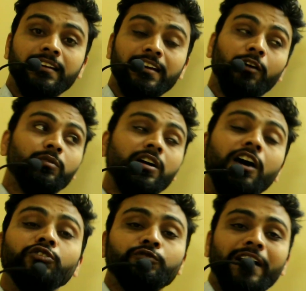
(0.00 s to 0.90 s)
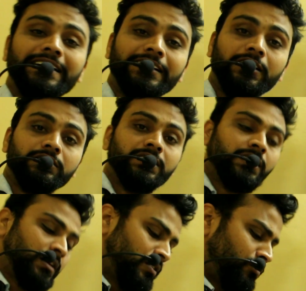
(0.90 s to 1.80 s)
Now, how to find it out?
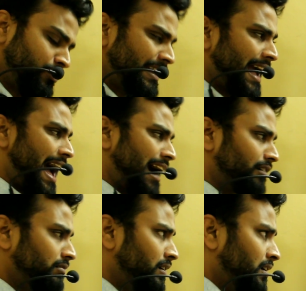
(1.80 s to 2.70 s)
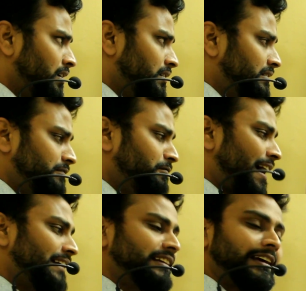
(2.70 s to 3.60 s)
We have
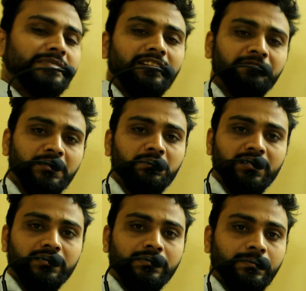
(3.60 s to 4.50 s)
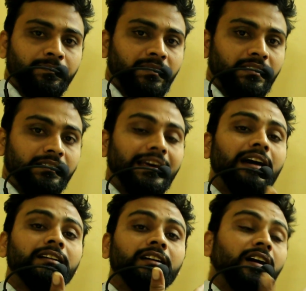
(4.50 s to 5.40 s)
5 types of numbers.
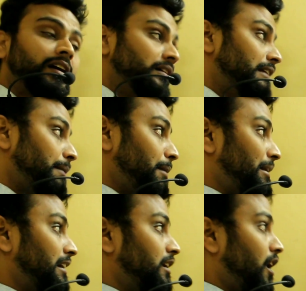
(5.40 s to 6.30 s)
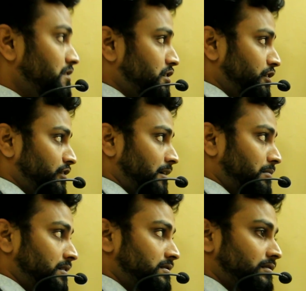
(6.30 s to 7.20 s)
They may be consecutive
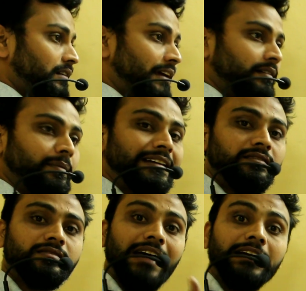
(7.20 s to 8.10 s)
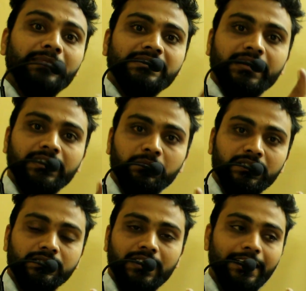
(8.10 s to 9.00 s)
numbers, like side by side
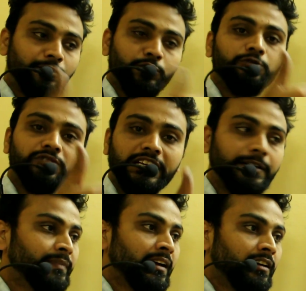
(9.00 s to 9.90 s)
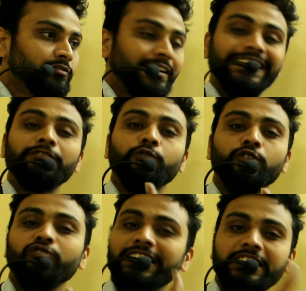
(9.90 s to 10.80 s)
numbers like 2, 3,
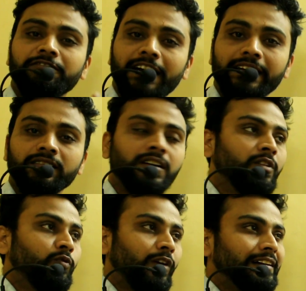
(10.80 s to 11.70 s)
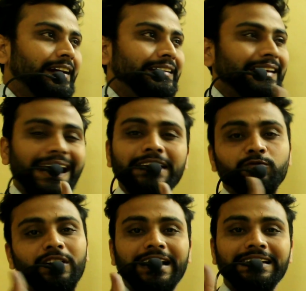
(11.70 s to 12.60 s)
24, 25, 198,
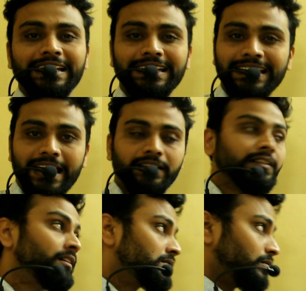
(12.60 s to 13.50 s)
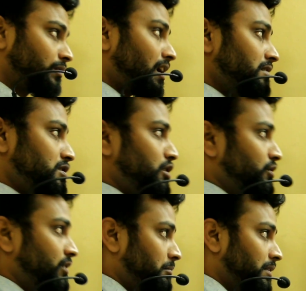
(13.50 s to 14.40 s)
199. So
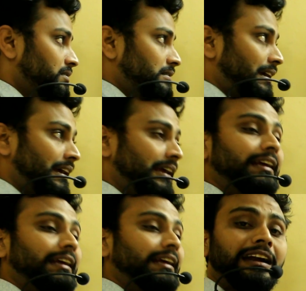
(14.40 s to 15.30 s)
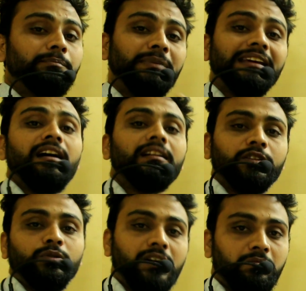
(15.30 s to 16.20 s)
consecutive numbers, say A and B are
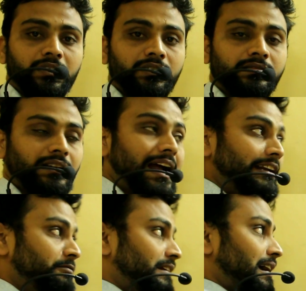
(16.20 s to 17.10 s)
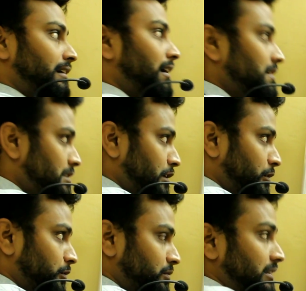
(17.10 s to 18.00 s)
two numbers, and if they are
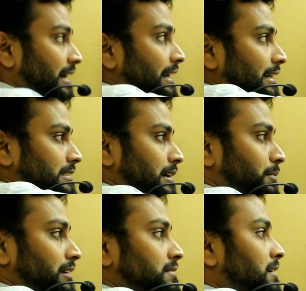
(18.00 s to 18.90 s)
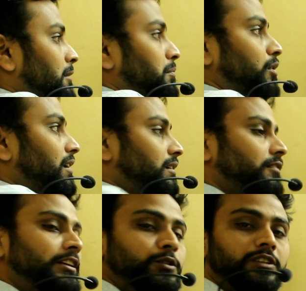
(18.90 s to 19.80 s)
consecutive, their LCM is product
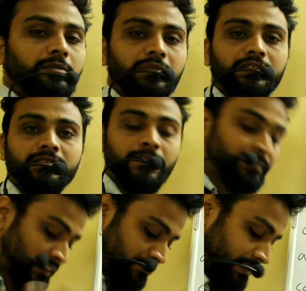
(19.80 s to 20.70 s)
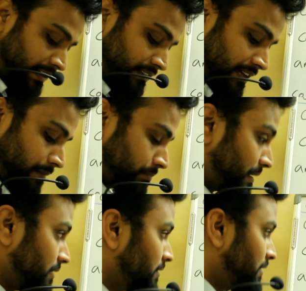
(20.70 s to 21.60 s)
of the two numbers. For
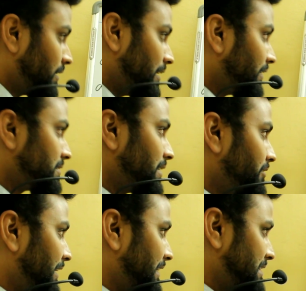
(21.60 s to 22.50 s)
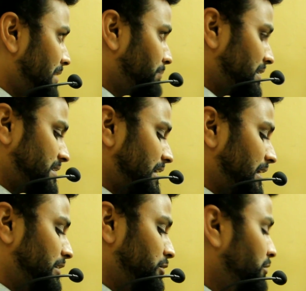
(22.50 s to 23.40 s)
example, I'll consider one example,
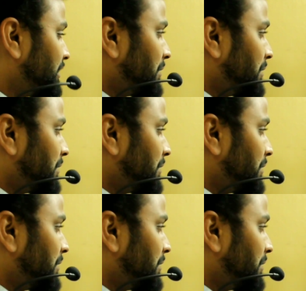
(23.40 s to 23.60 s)
say two